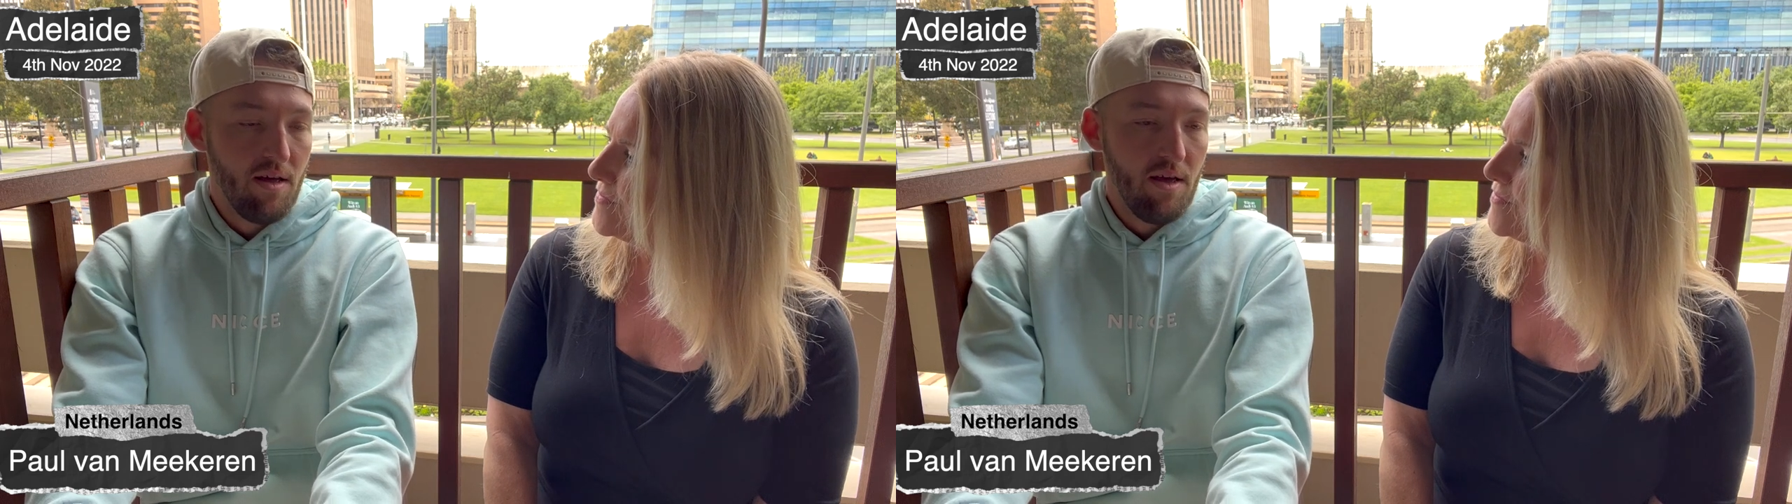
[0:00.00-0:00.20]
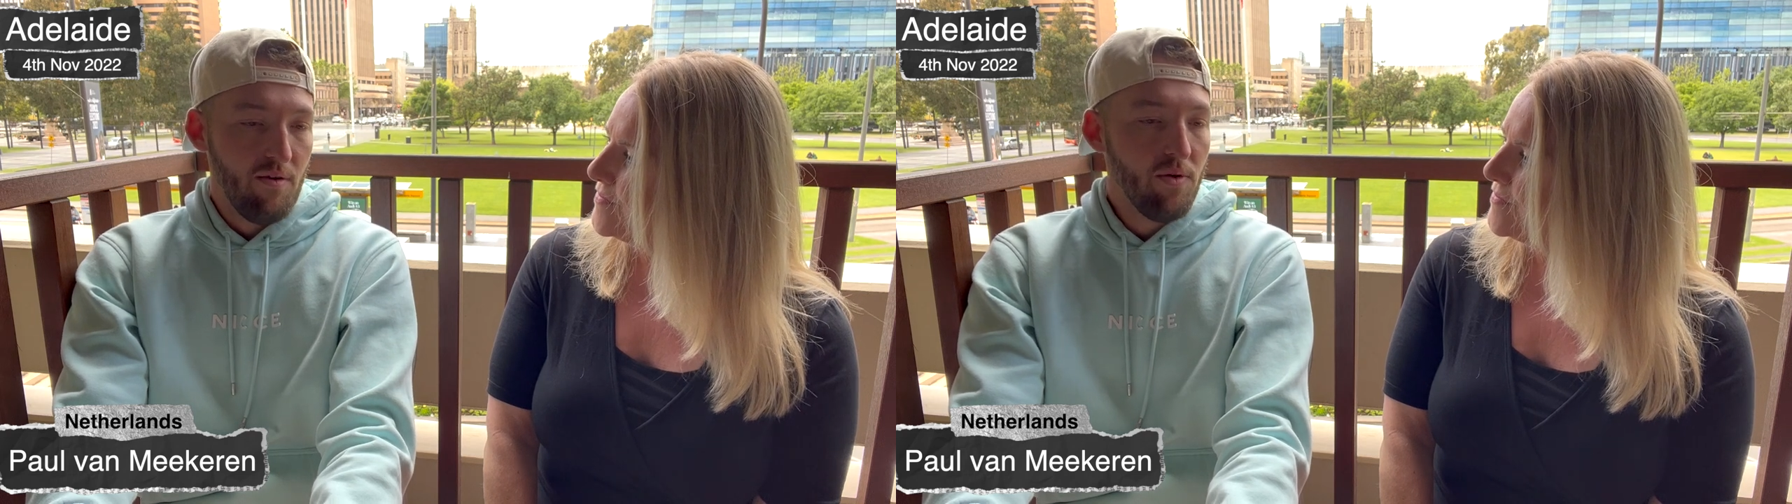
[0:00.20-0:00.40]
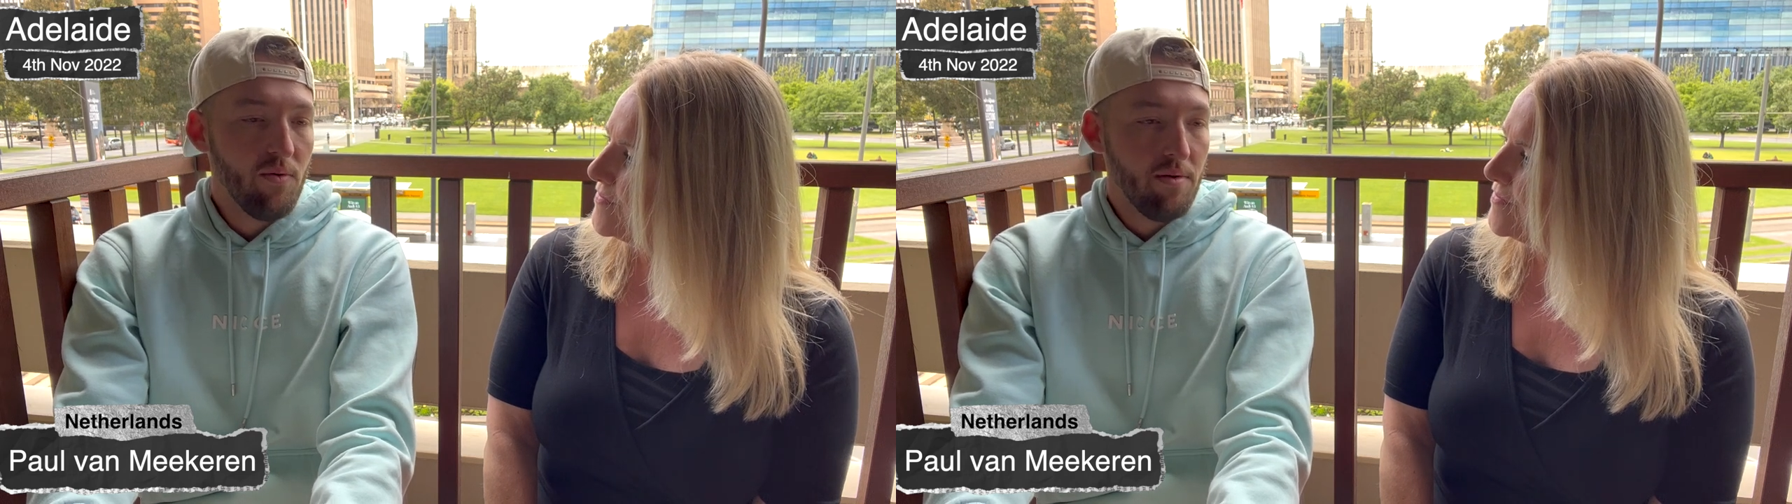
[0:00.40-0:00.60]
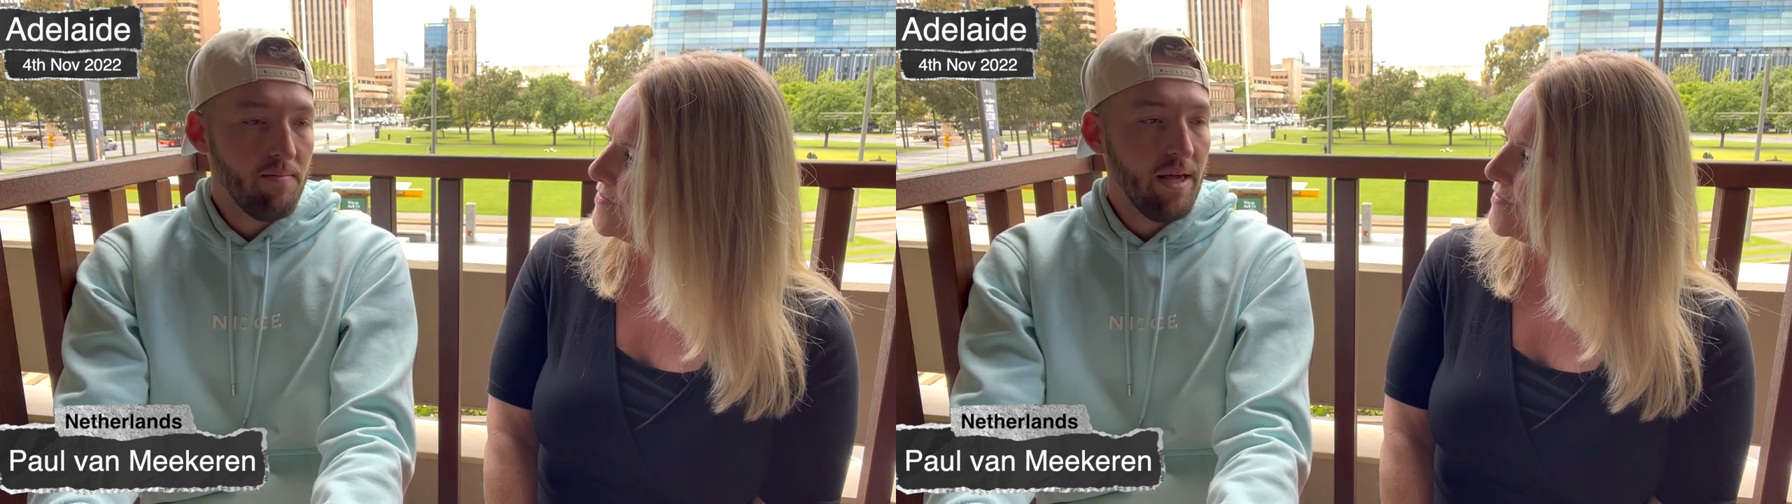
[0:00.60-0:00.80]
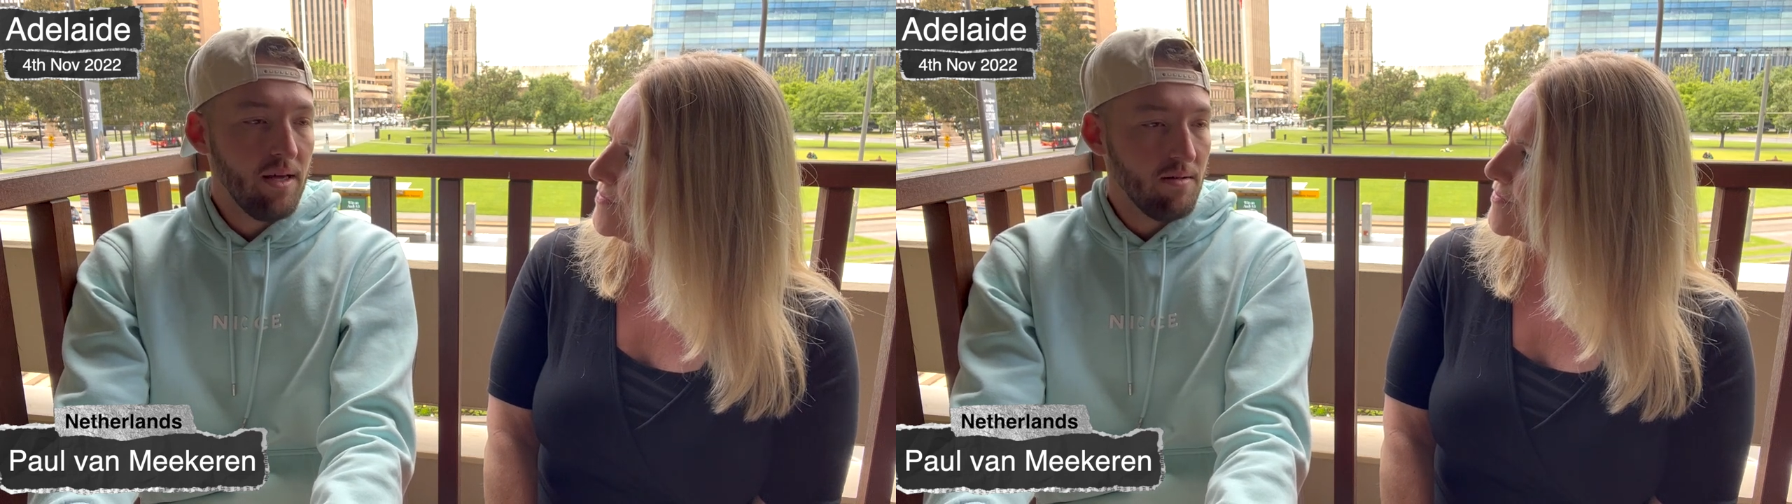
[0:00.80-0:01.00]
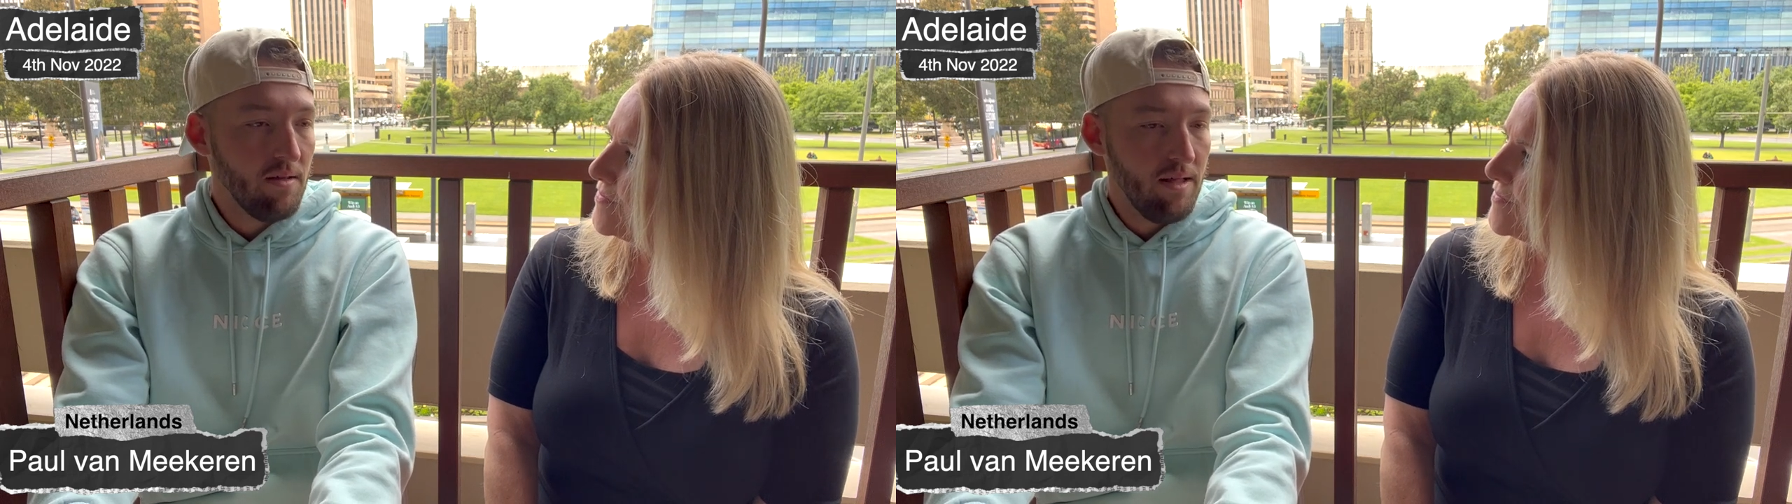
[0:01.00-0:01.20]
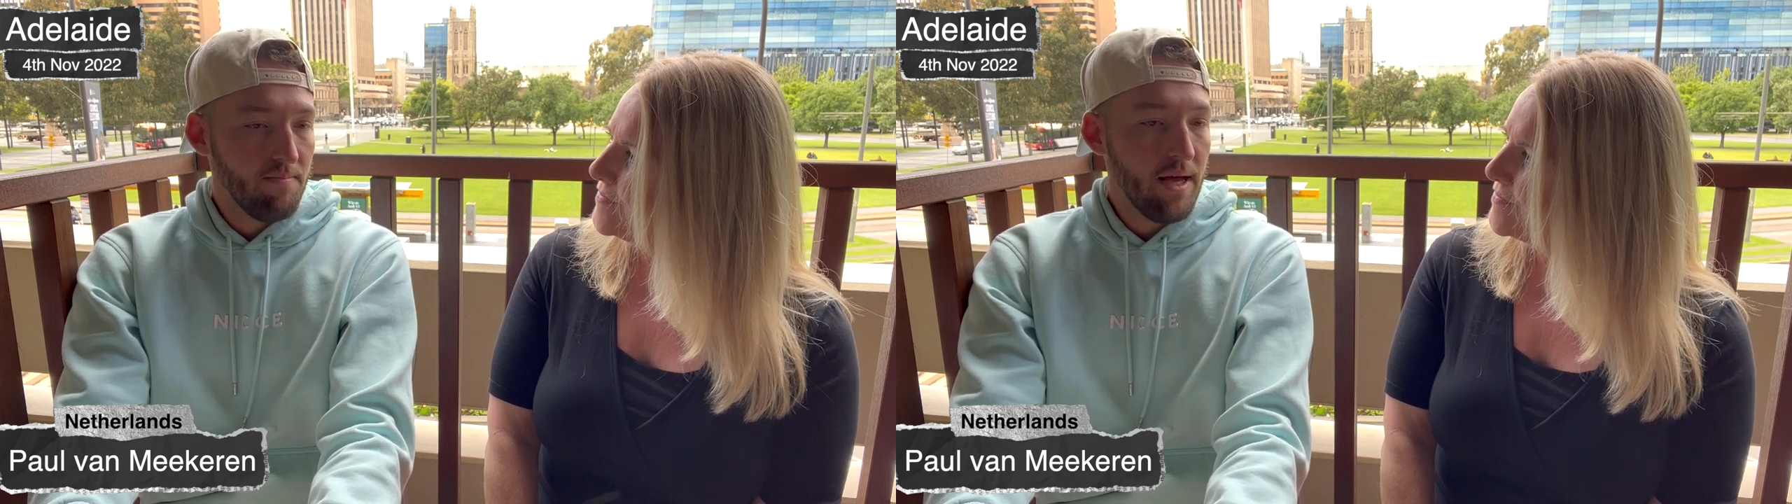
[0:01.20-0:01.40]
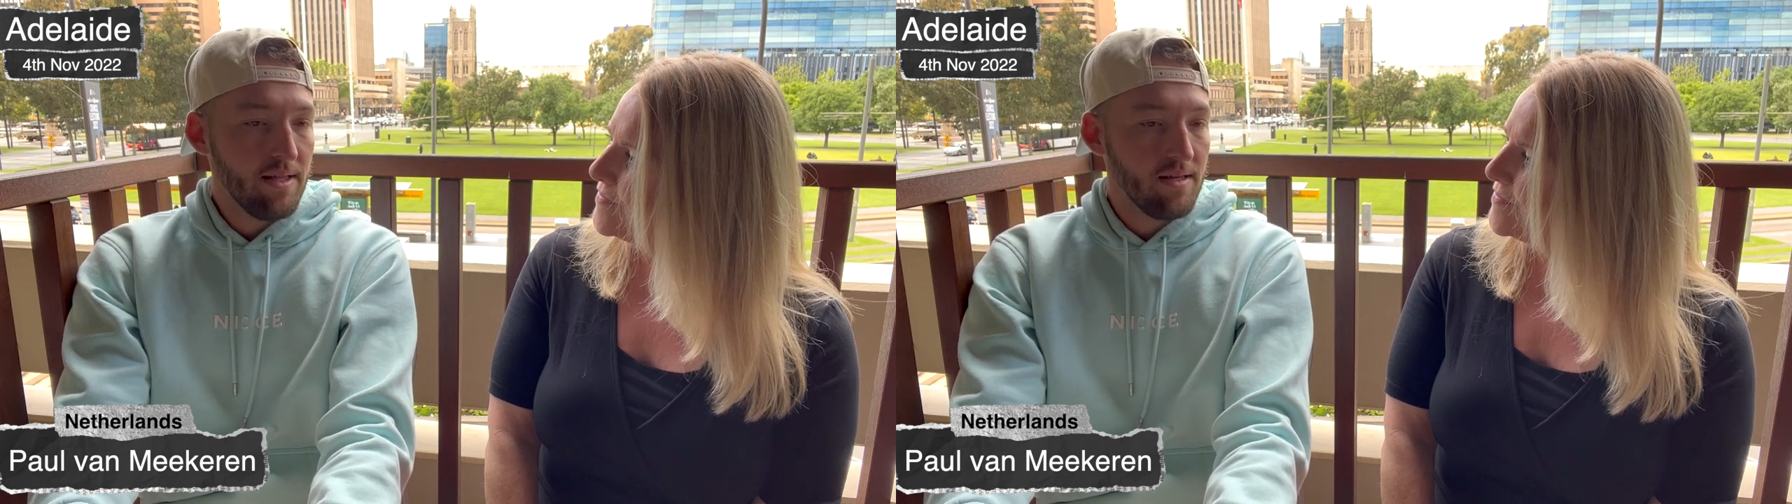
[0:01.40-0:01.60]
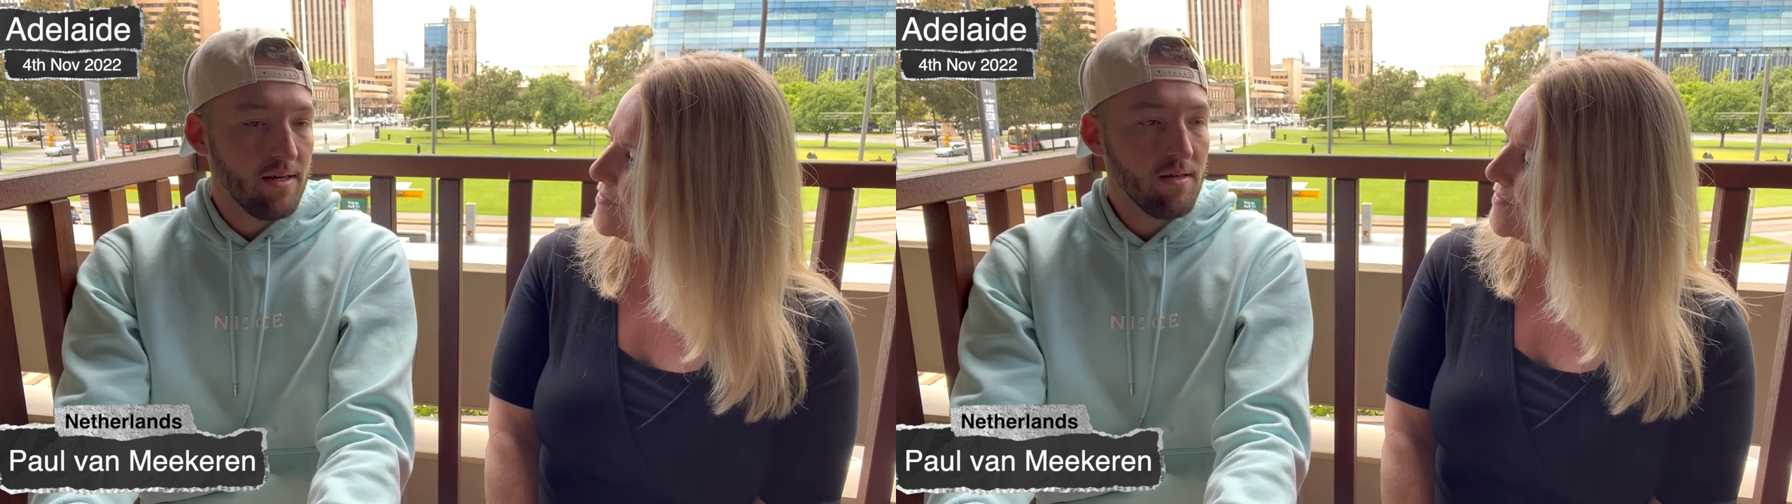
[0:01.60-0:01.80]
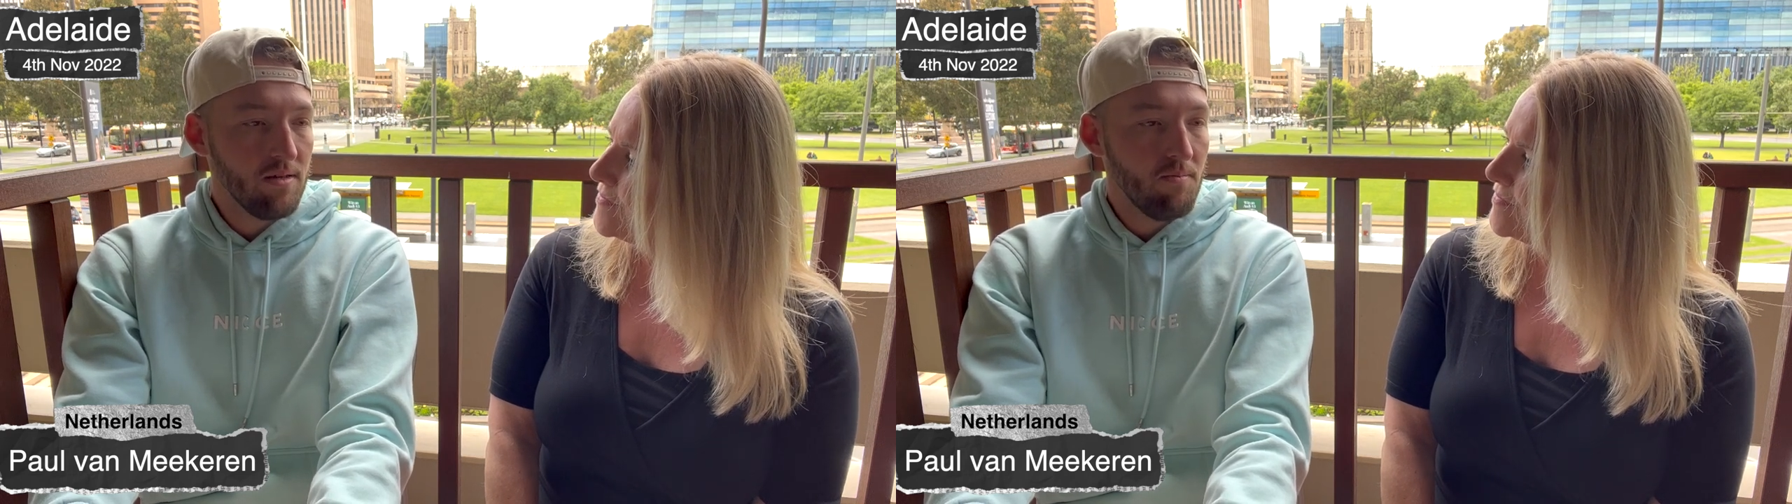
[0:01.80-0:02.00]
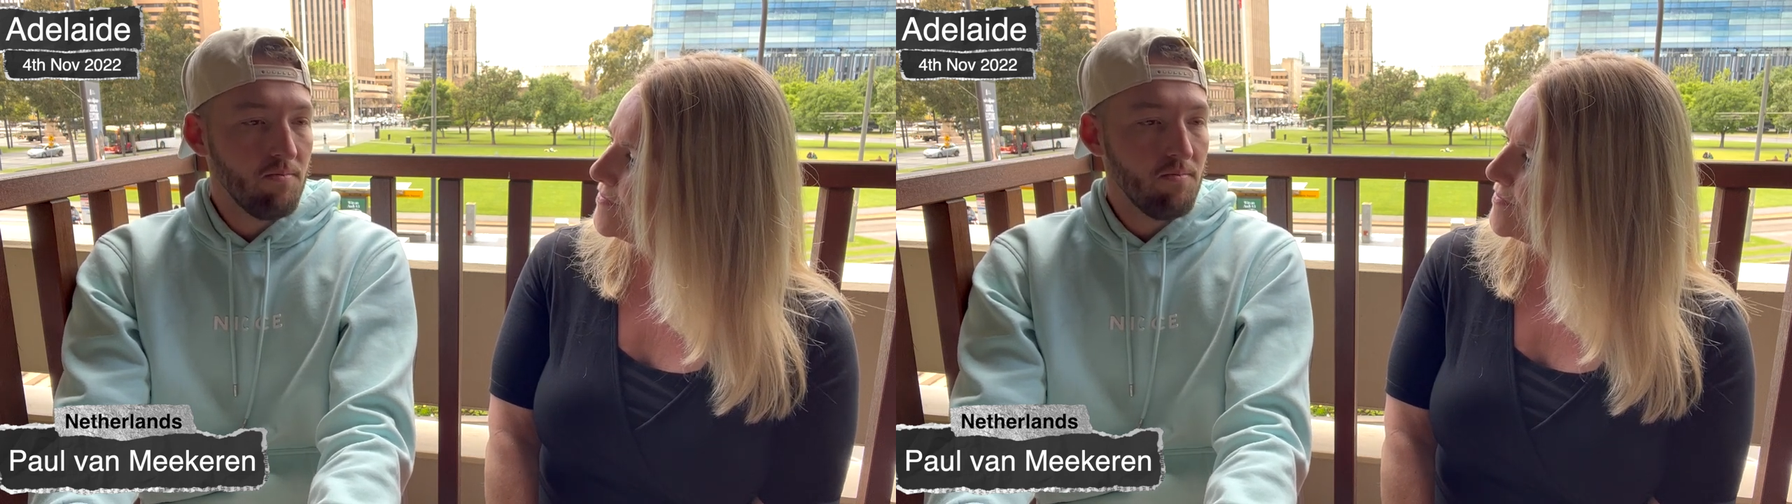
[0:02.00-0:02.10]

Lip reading: if you want to make it better,